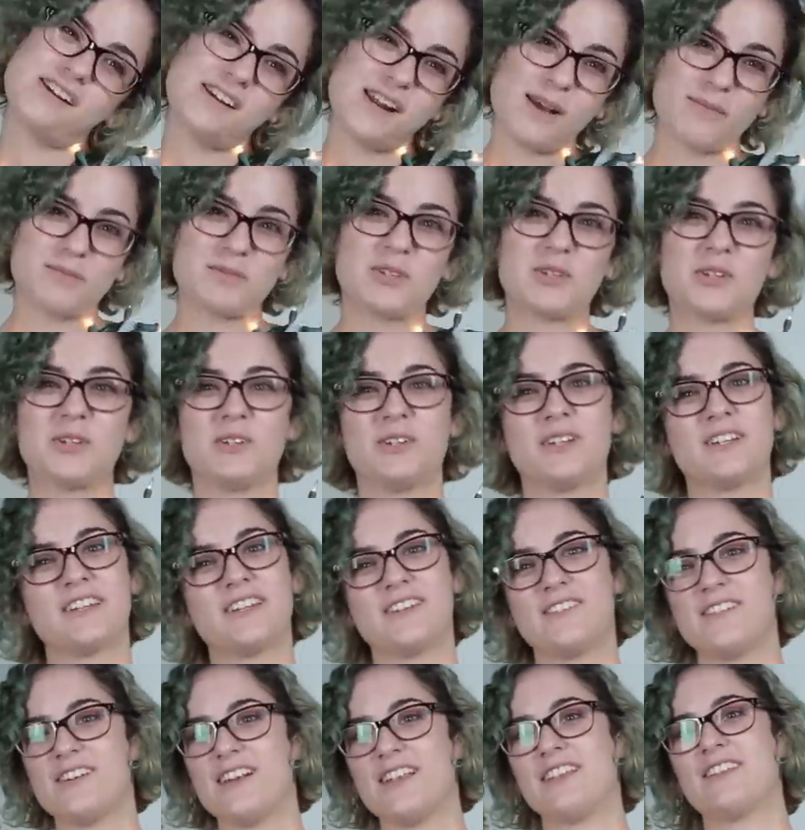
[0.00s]

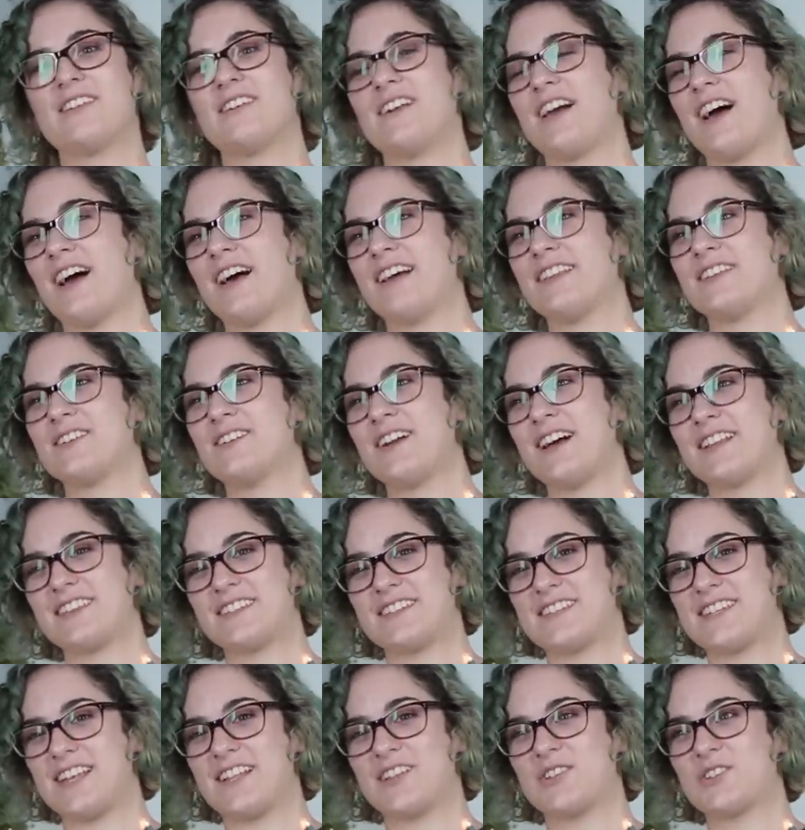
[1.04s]
Neptune. They're, they're not they're not
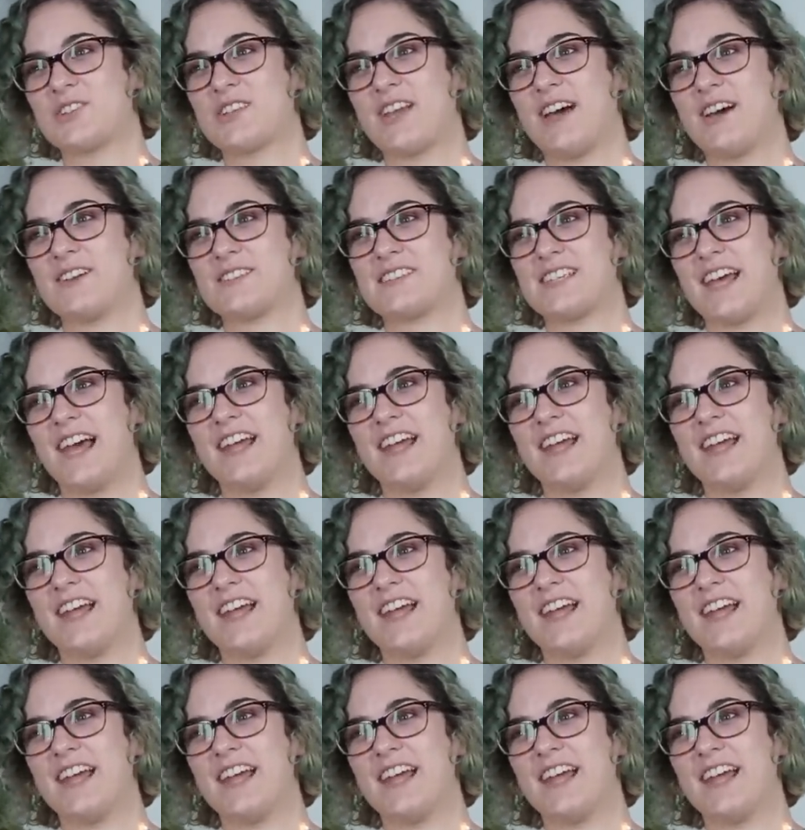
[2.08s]
the Sailor Scouts.